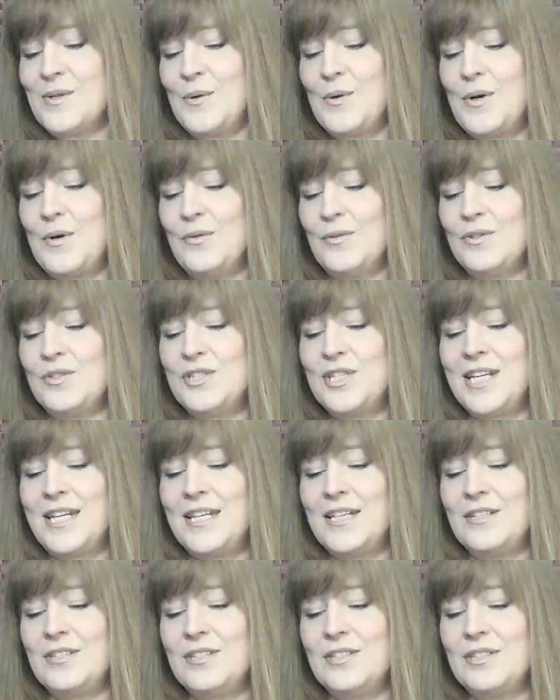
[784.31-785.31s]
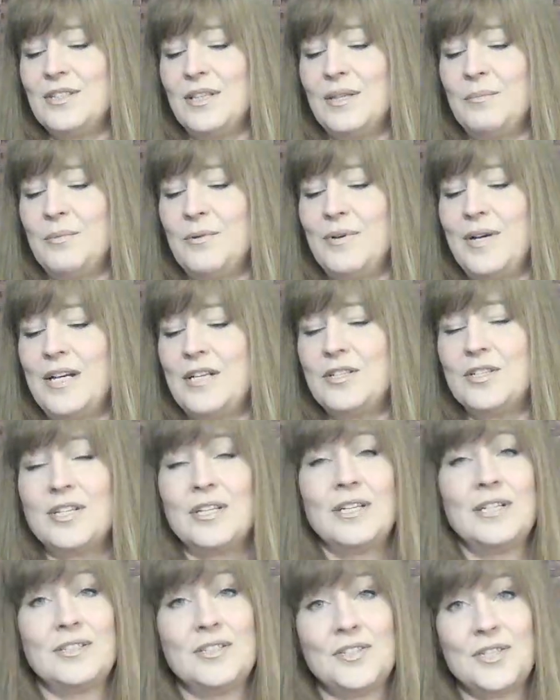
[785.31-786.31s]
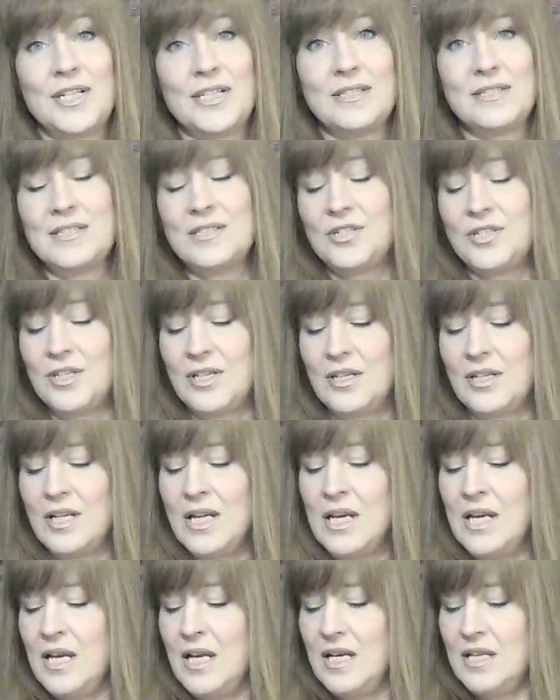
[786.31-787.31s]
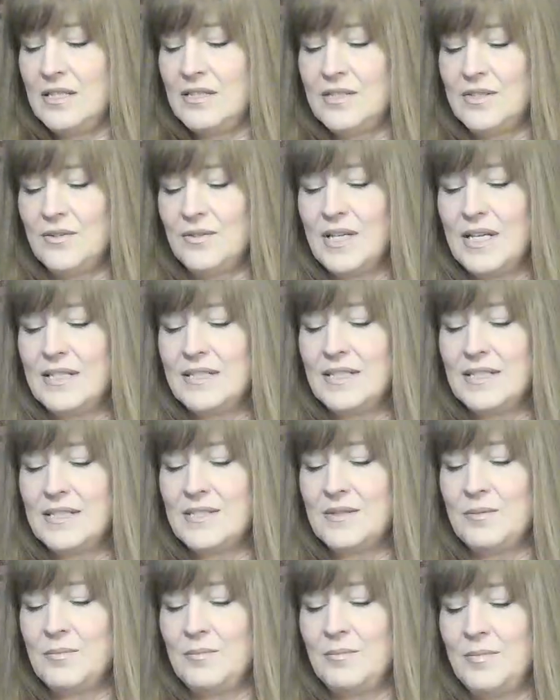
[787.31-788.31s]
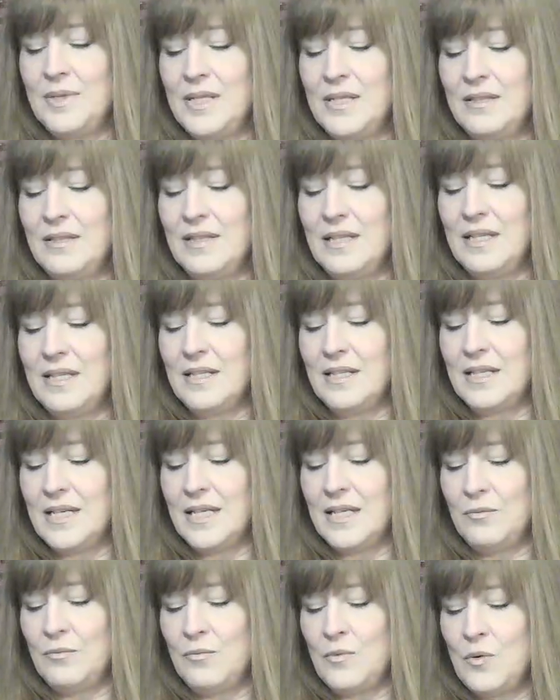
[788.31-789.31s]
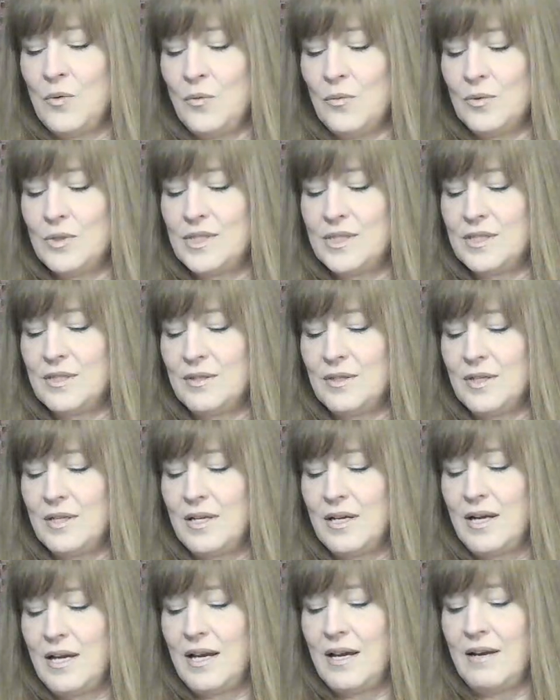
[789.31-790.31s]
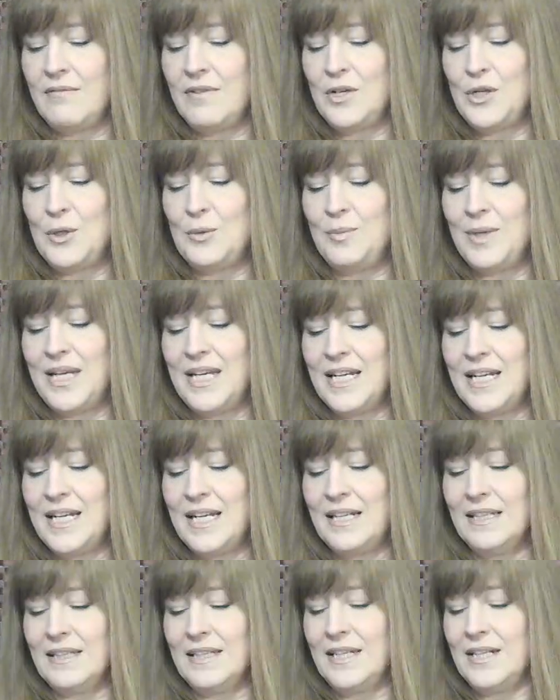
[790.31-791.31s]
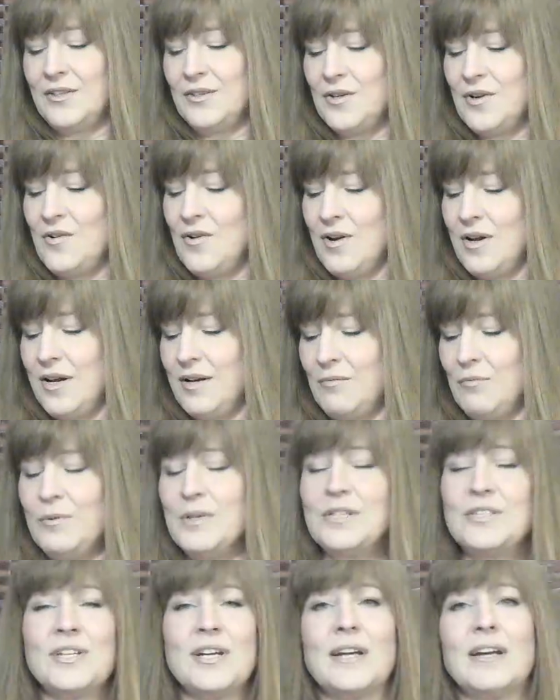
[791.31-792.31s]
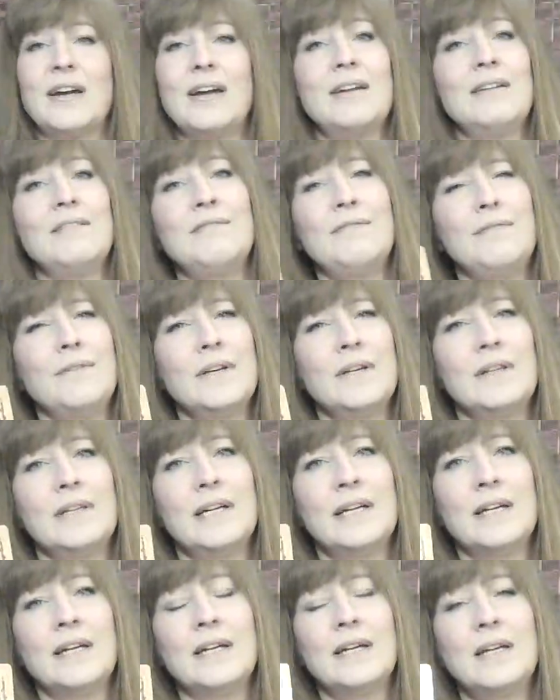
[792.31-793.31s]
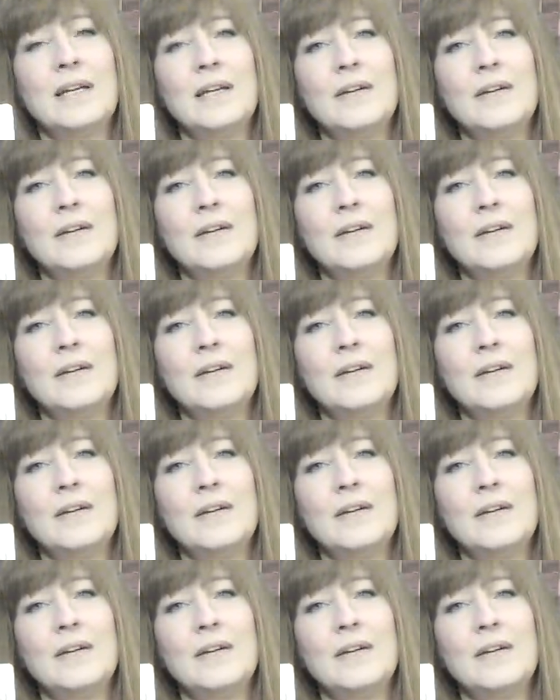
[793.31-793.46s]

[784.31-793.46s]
growth, change, liberation, and transition. So that doesn't mean that it won't have a new beginning later on, which I kind of feel like